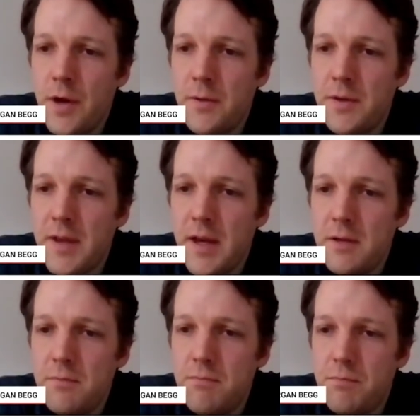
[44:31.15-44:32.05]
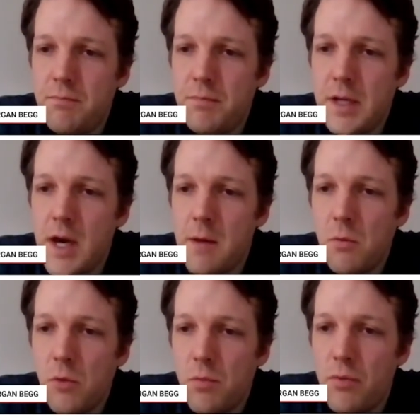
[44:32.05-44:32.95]
would say, become
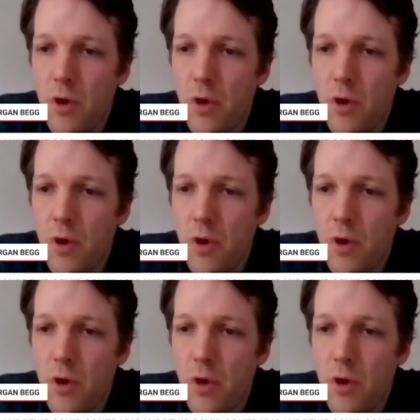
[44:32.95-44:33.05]
a more